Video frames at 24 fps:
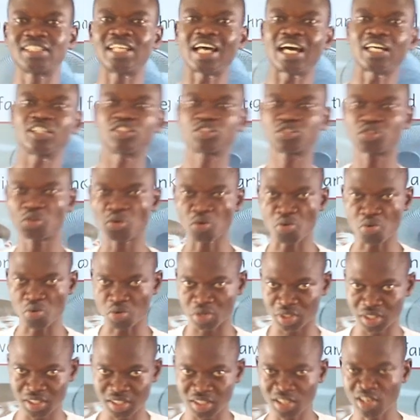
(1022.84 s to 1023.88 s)
that
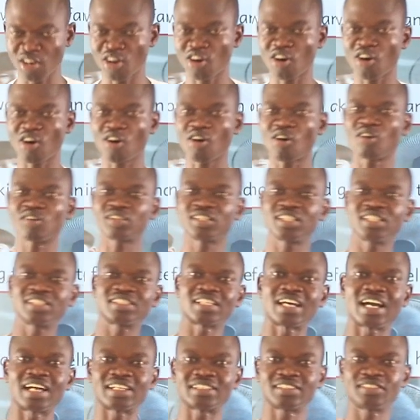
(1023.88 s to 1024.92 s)
shows, all
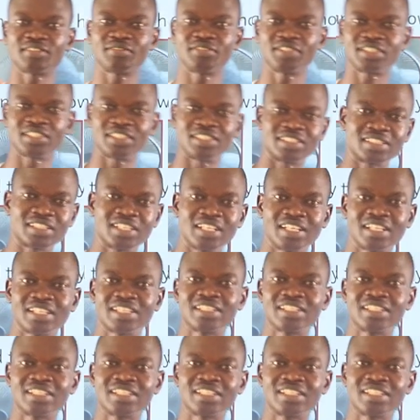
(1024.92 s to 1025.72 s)
these are activities